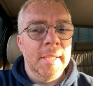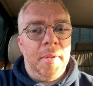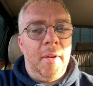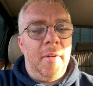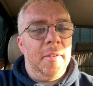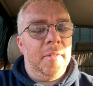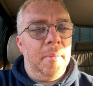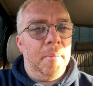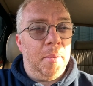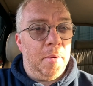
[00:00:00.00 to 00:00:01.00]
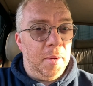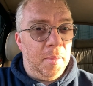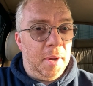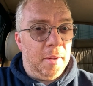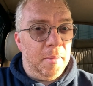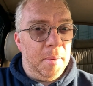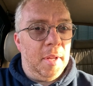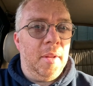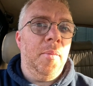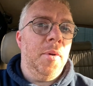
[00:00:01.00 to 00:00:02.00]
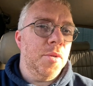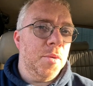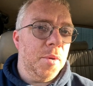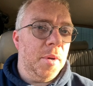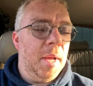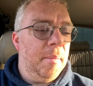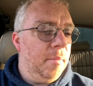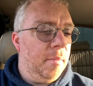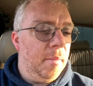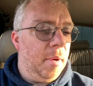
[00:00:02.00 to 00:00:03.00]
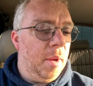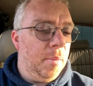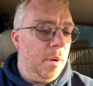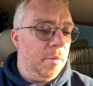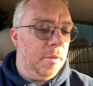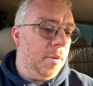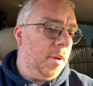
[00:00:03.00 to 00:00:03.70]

There is some body work to be done, which I won't do.